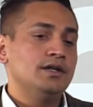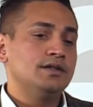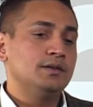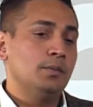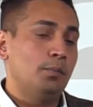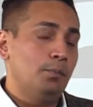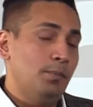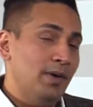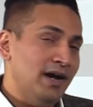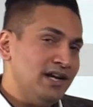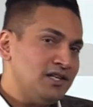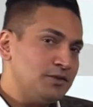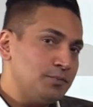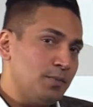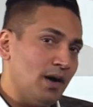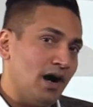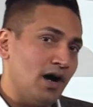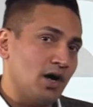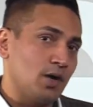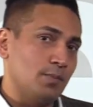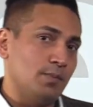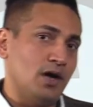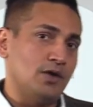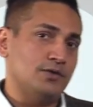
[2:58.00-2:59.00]
The best
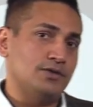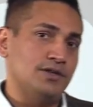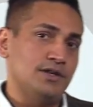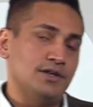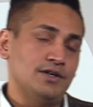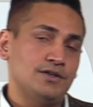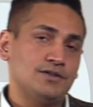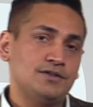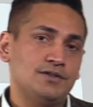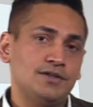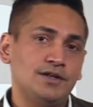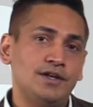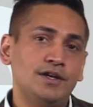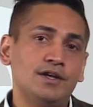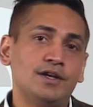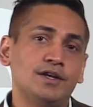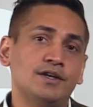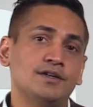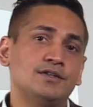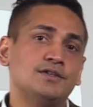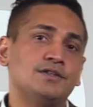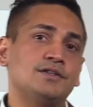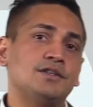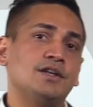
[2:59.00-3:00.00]
part about this
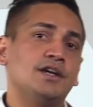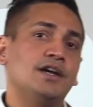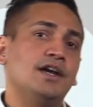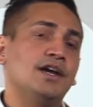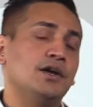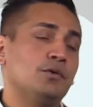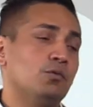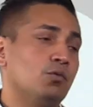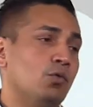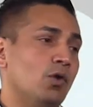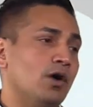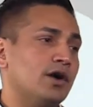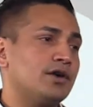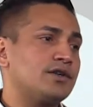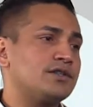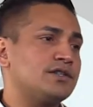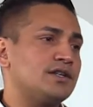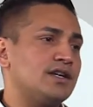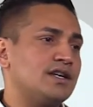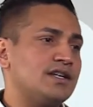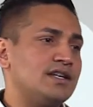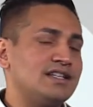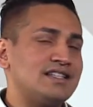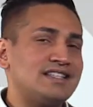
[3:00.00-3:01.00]
is it
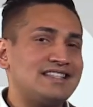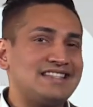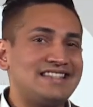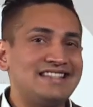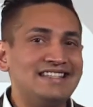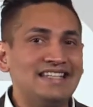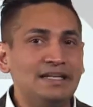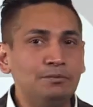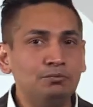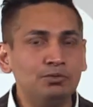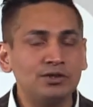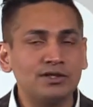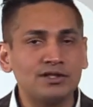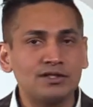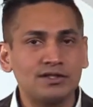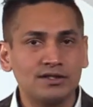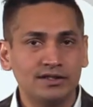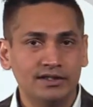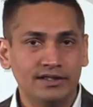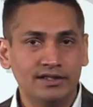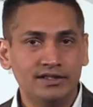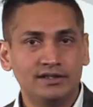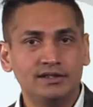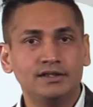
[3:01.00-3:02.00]
works
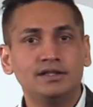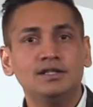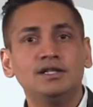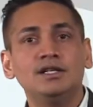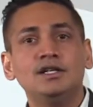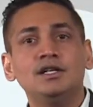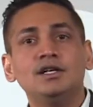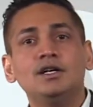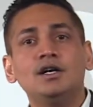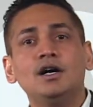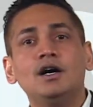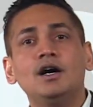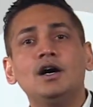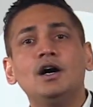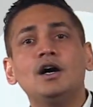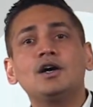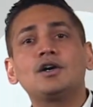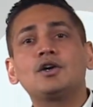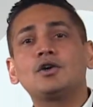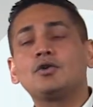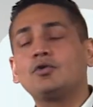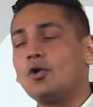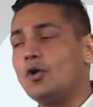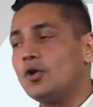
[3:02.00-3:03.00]
seamlessly
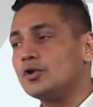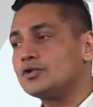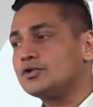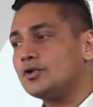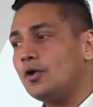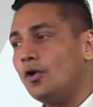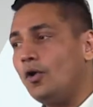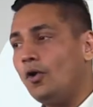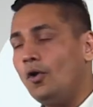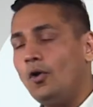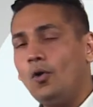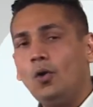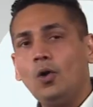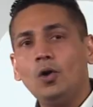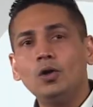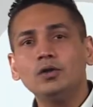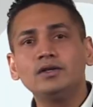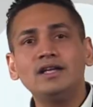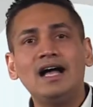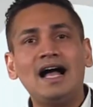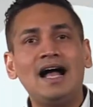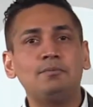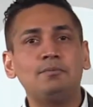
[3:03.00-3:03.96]
across all the